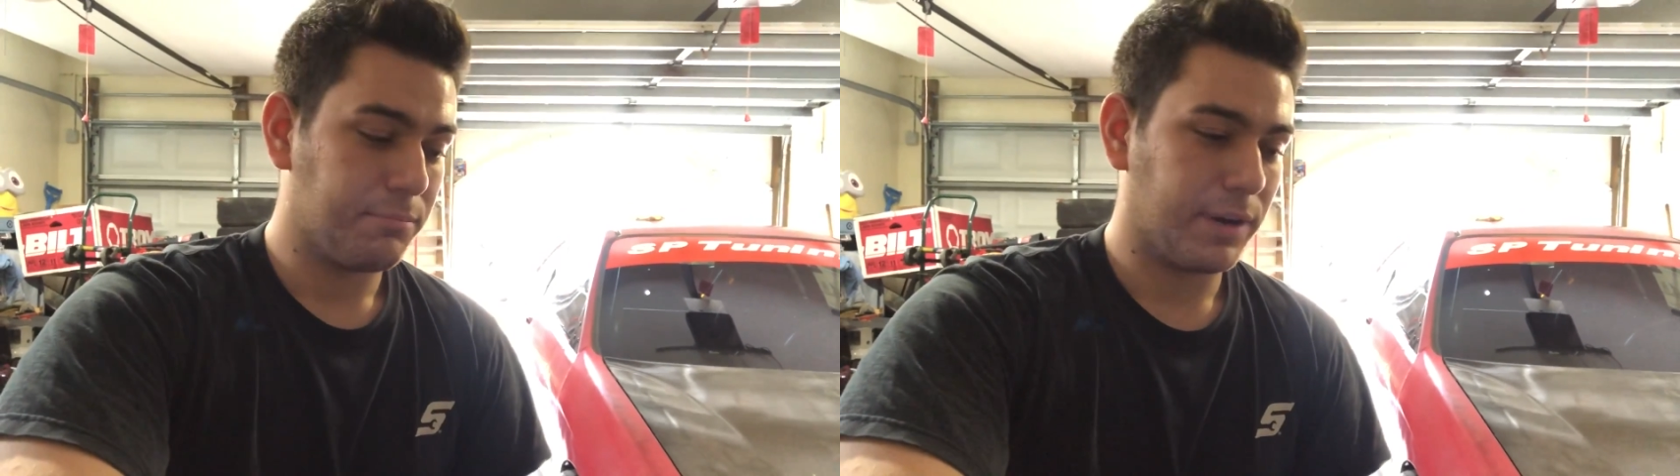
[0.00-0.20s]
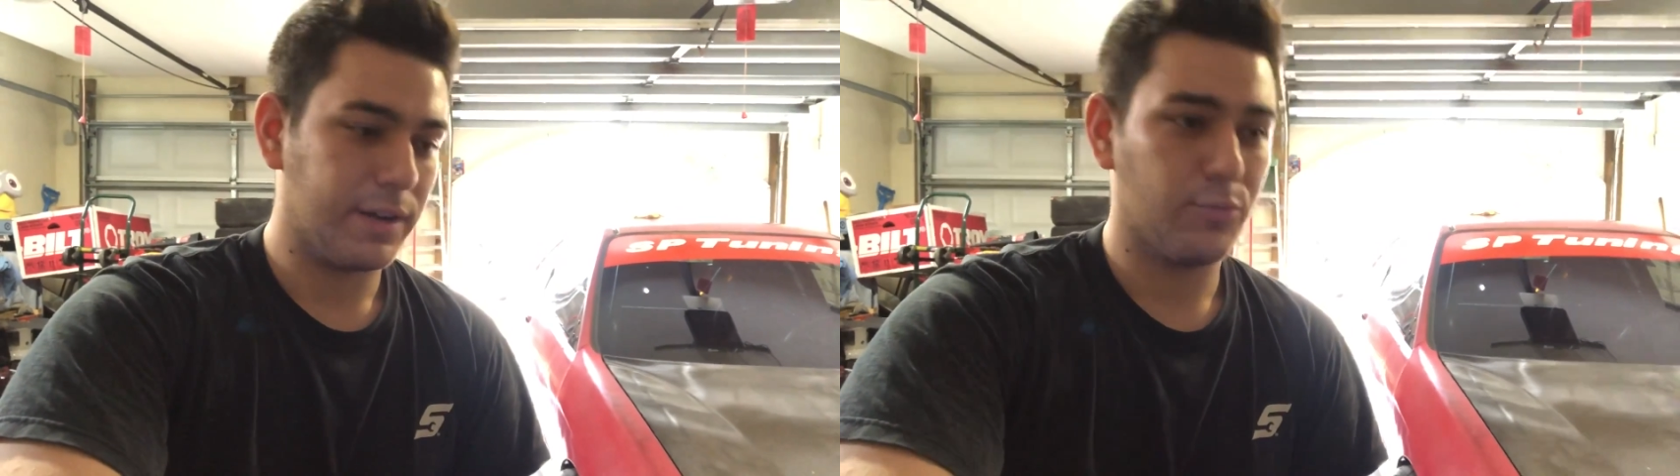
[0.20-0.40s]

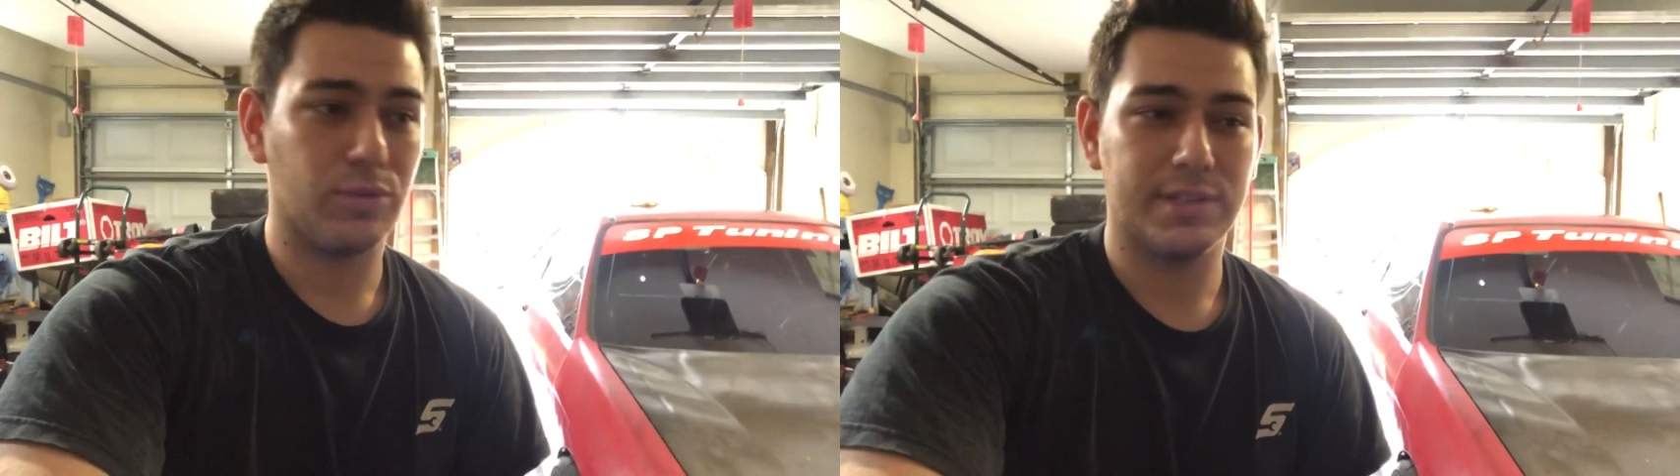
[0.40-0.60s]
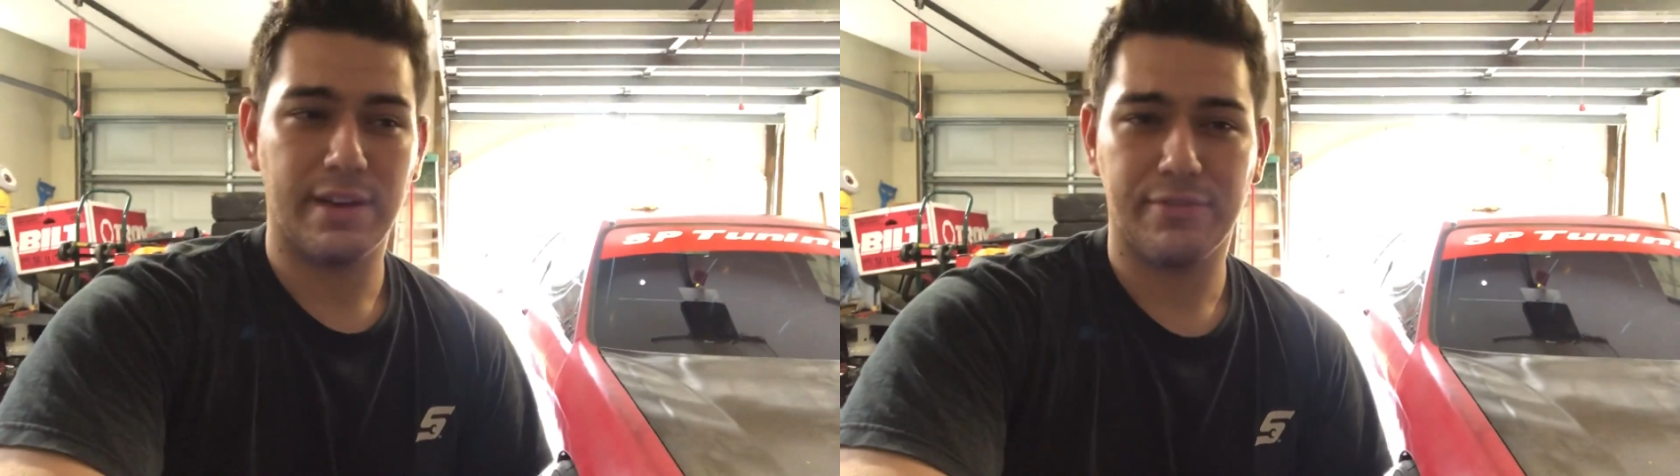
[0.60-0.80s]
But
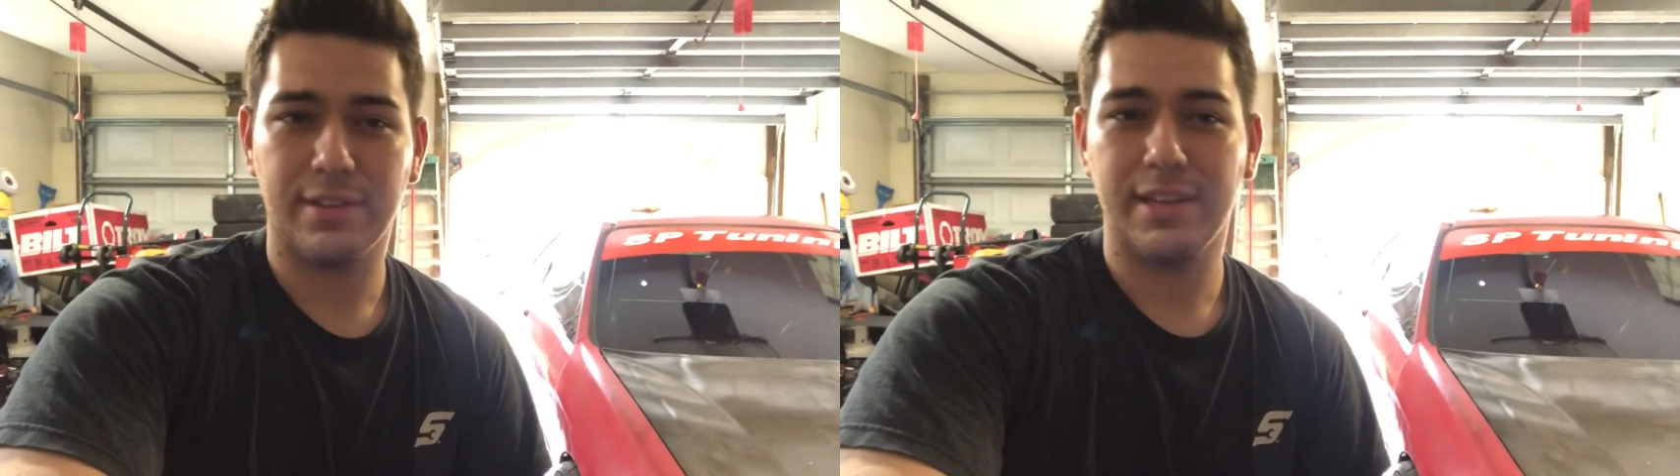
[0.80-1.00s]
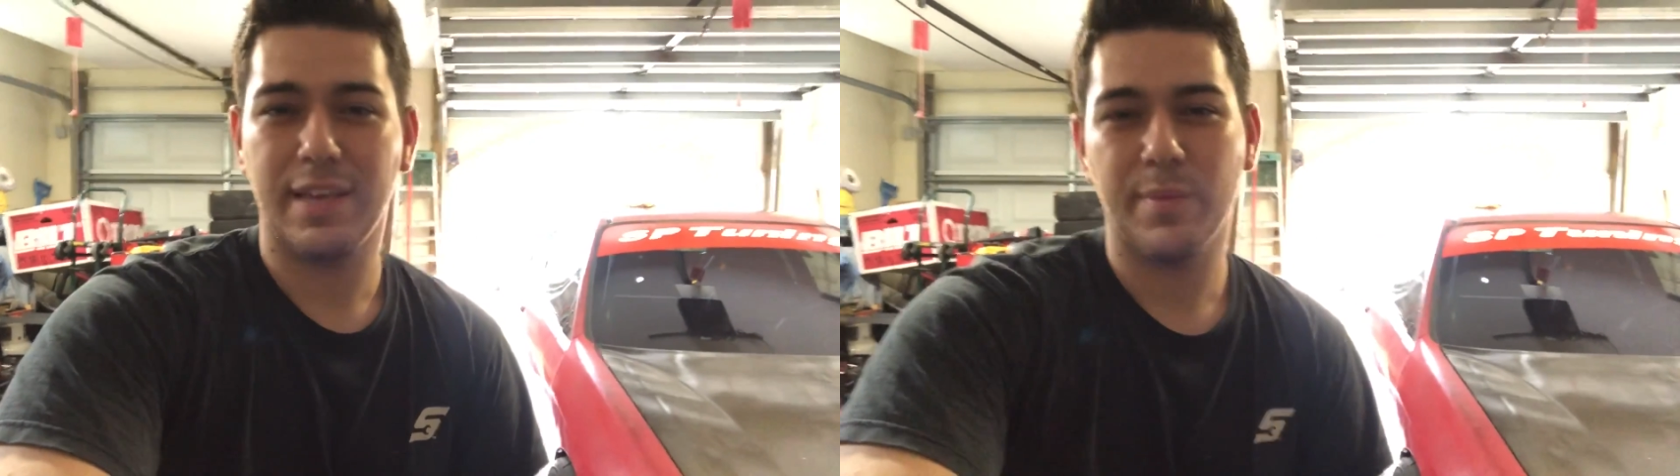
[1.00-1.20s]
we'll
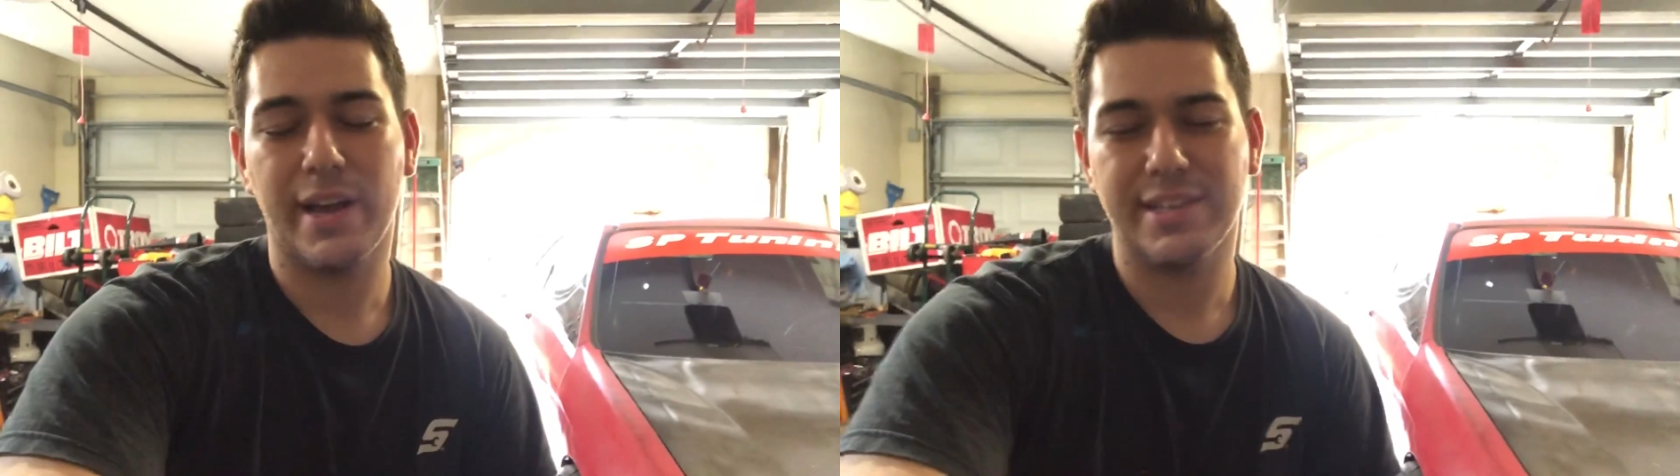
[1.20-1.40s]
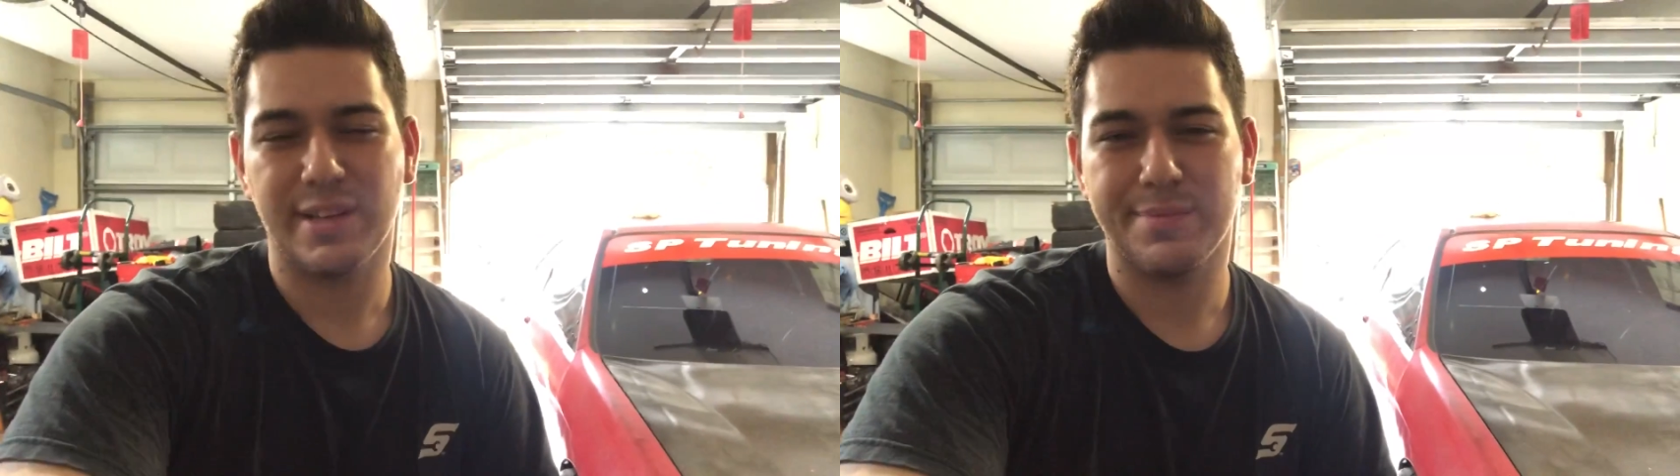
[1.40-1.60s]
definitely keep you
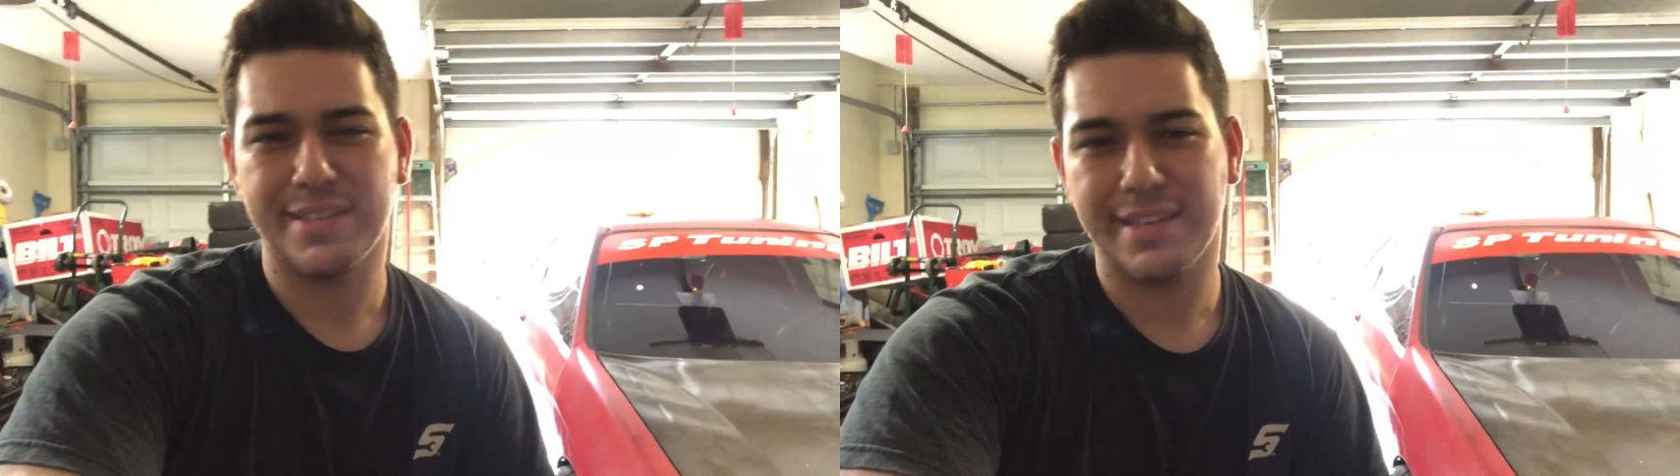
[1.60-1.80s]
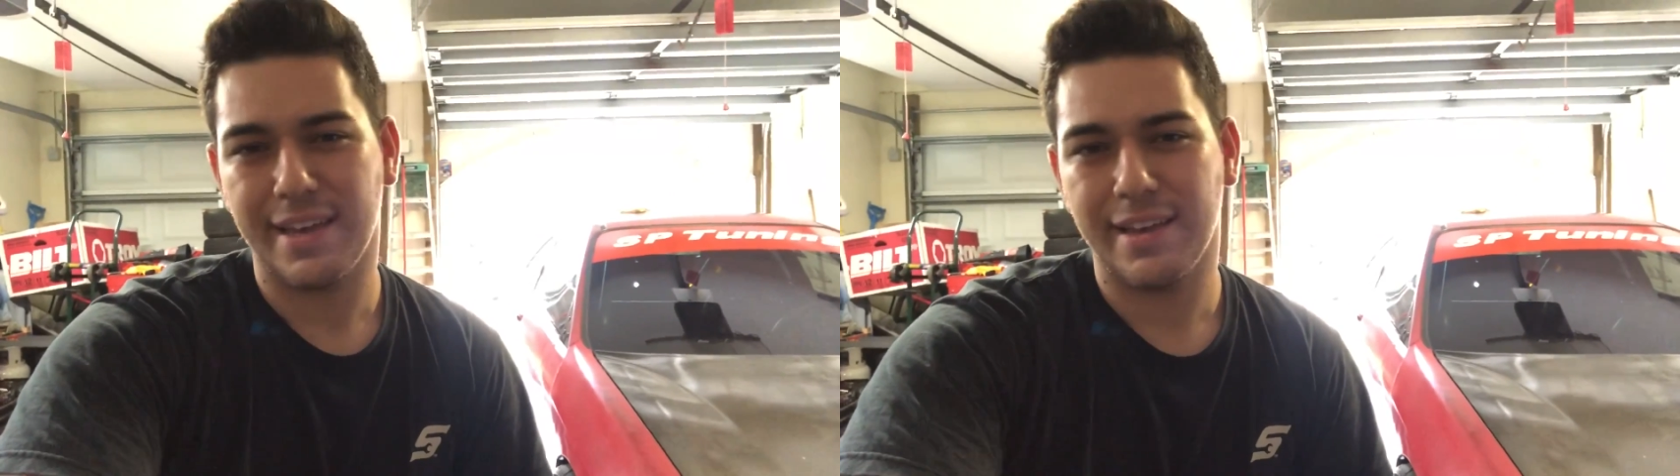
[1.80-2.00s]
guys up
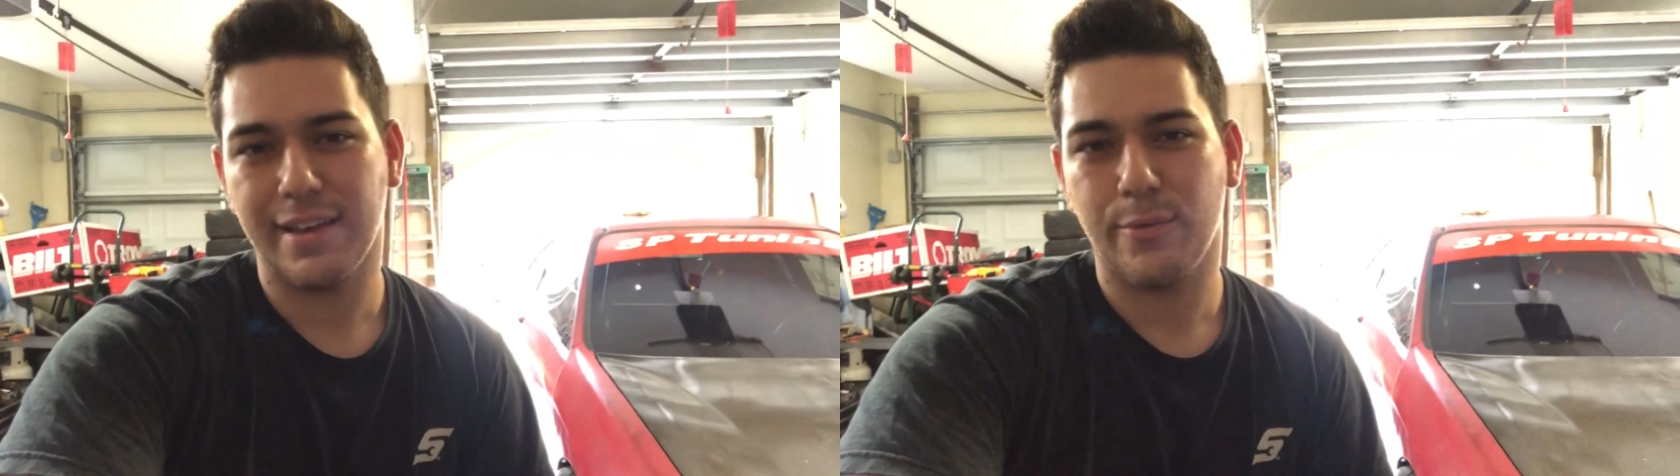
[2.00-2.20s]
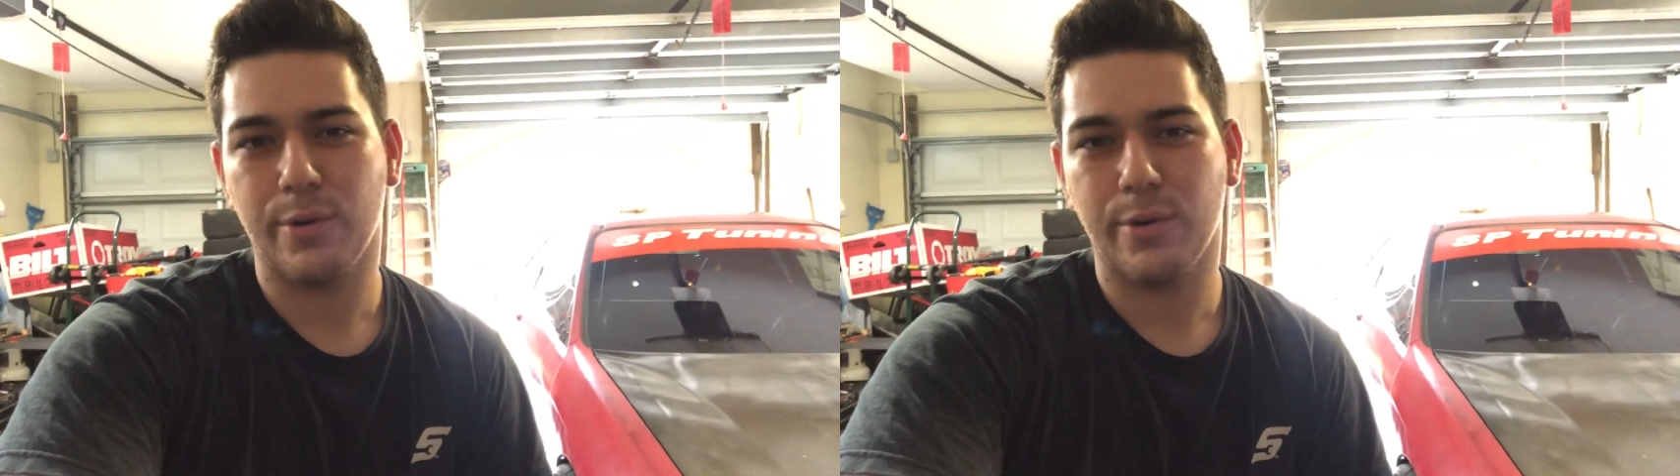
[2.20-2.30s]
to date.